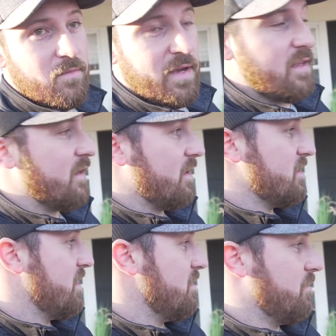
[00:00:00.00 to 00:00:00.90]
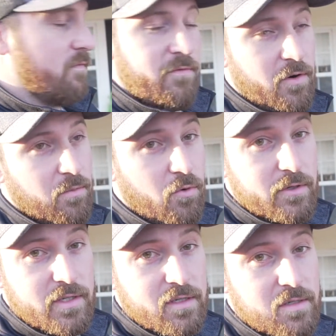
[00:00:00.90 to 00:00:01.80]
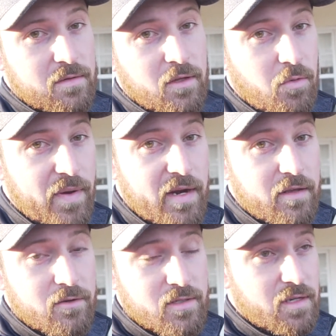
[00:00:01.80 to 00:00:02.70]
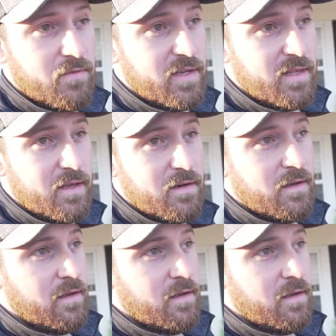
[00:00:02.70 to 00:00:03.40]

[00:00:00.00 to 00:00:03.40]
And like I said, front porches, little patios and stuff like that.